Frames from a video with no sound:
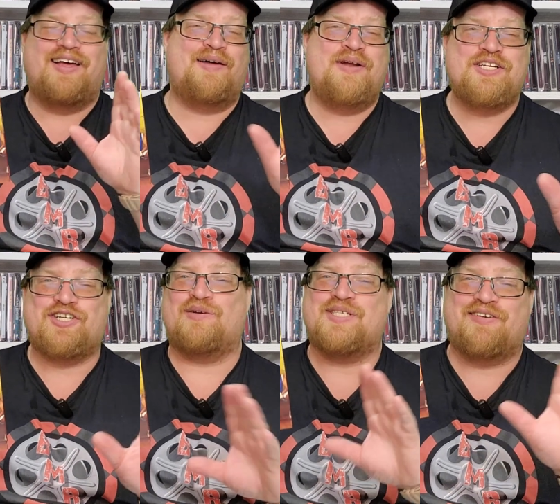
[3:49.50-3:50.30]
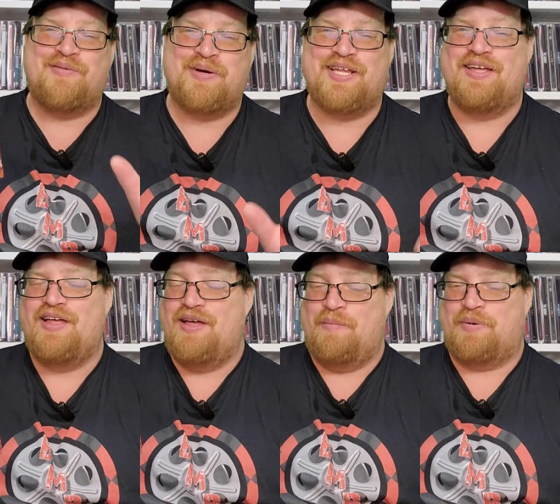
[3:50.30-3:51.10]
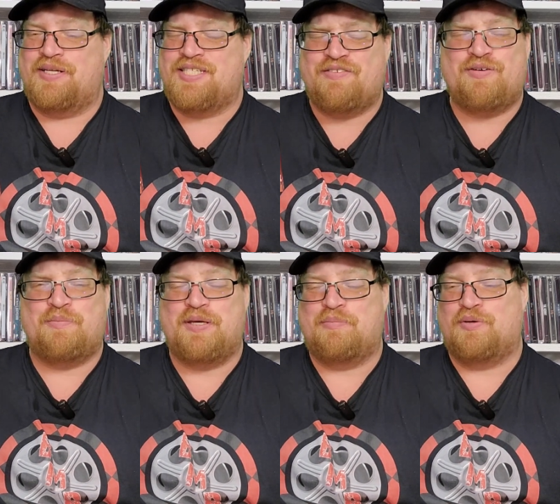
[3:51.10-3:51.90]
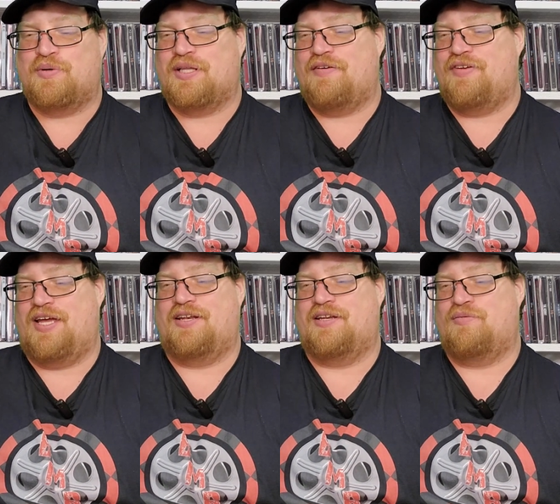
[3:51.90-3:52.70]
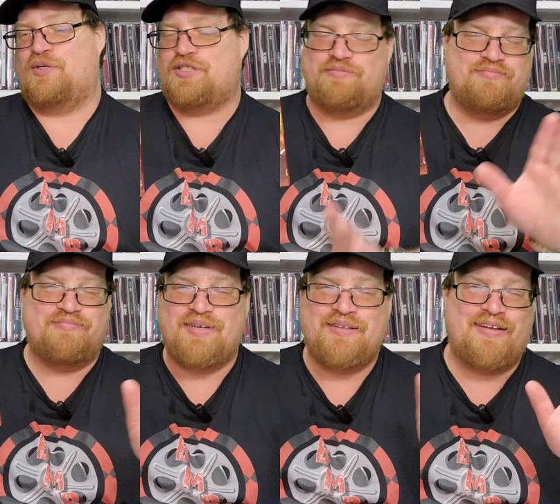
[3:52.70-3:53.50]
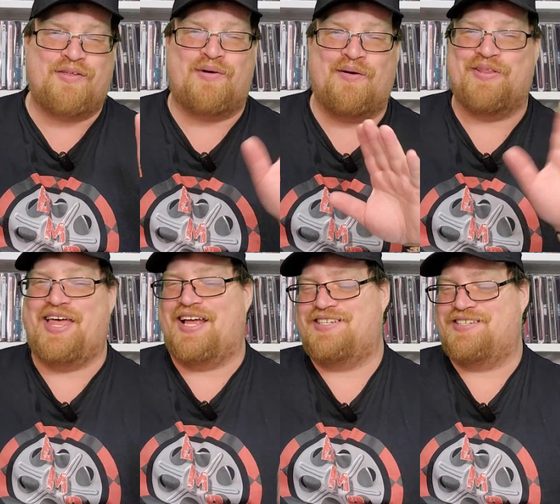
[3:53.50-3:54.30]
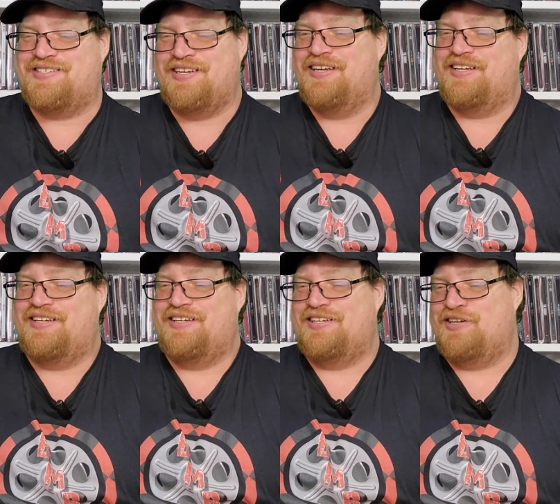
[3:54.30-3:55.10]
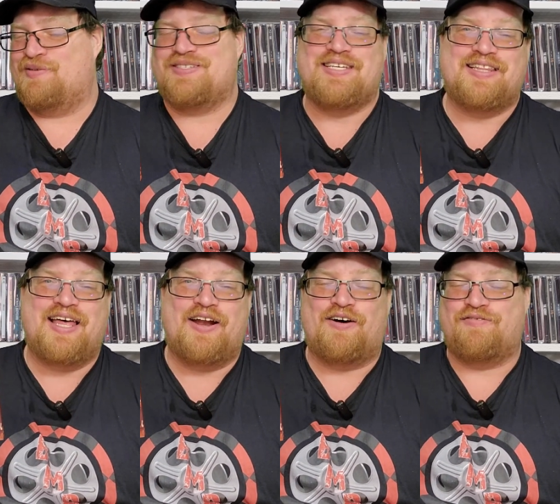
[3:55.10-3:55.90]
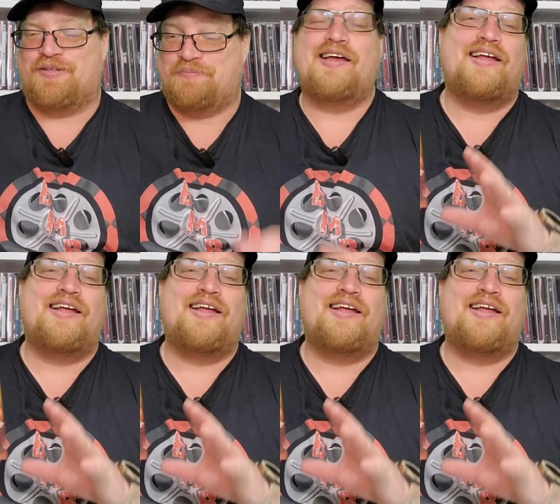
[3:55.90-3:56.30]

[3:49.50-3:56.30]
I'm not sure it was everybody, but several people were left handed, which nothing wrong with that. It's just you don't see it that often.